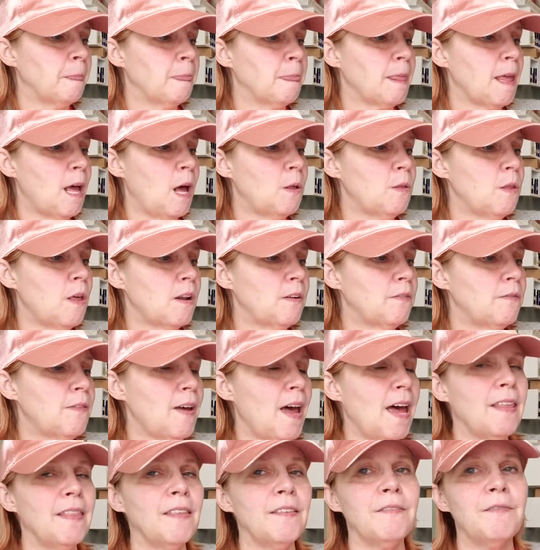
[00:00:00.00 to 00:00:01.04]
a whole lot of
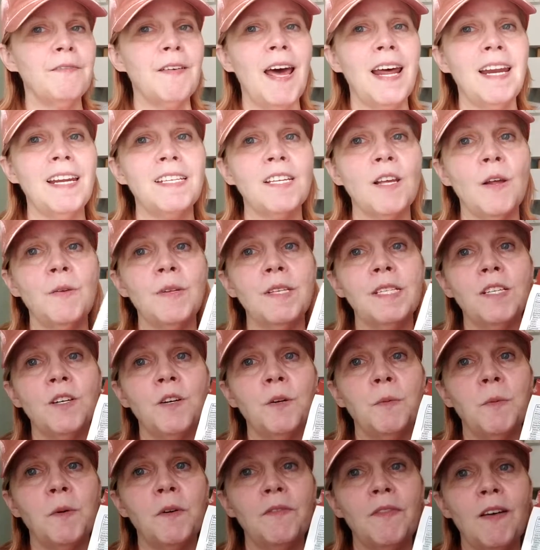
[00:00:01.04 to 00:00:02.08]
fat. The fat is only
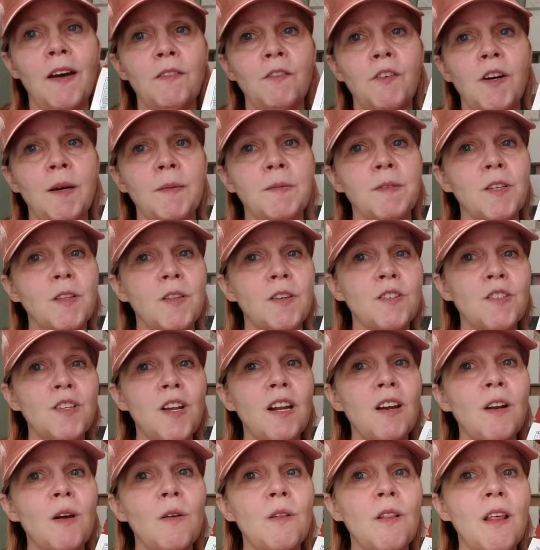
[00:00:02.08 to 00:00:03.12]
0.5 grams, so there's
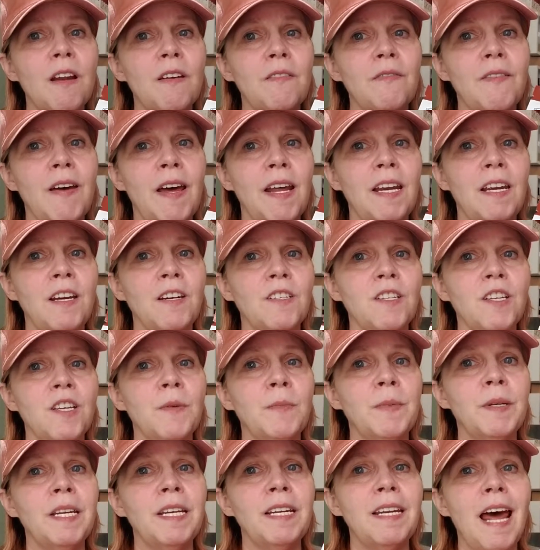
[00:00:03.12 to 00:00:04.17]
not a whole lot of fat here. You
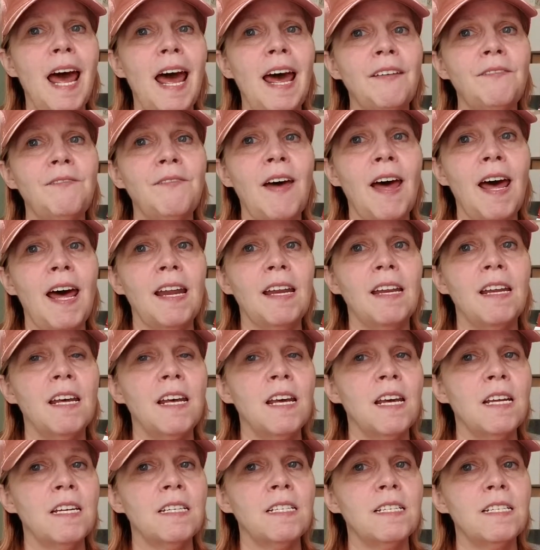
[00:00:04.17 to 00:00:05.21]
would need to add fat
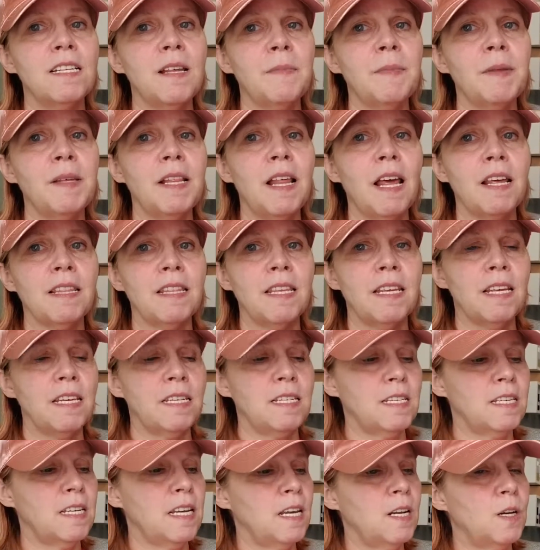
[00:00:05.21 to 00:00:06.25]
to something like
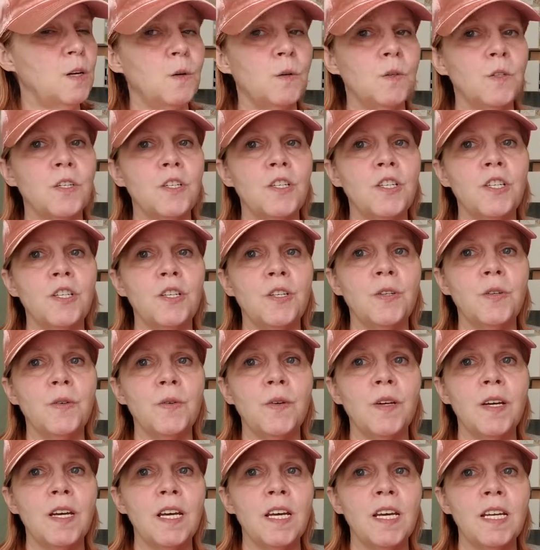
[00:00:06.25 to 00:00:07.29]
this in order to
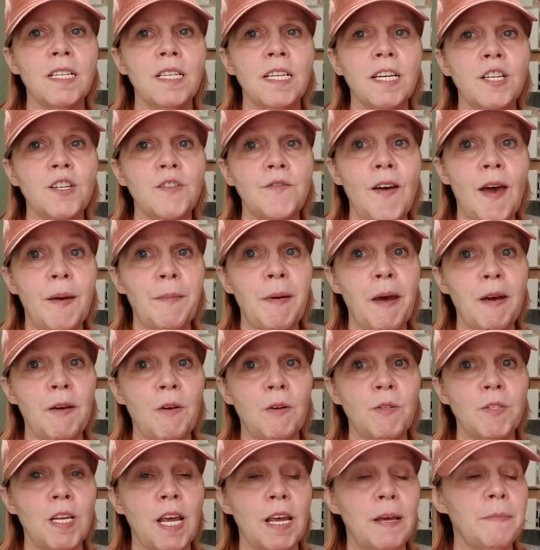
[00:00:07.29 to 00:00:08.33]
get your fat
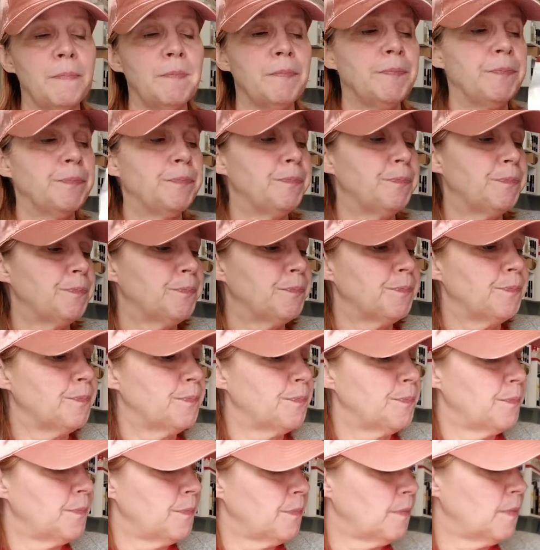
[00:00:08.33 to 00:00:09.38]
macros up.
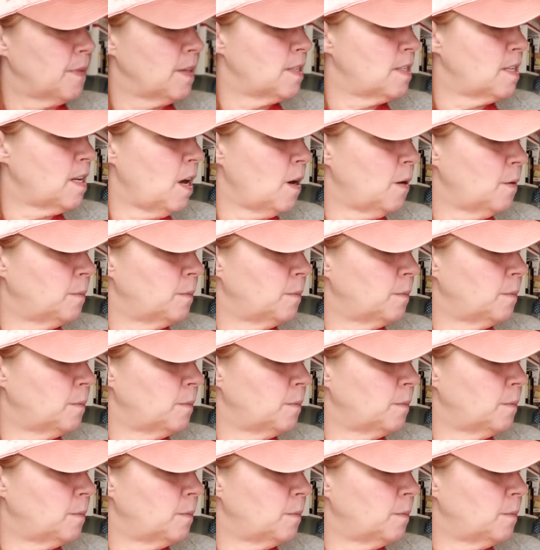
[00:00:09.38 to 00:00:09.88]
So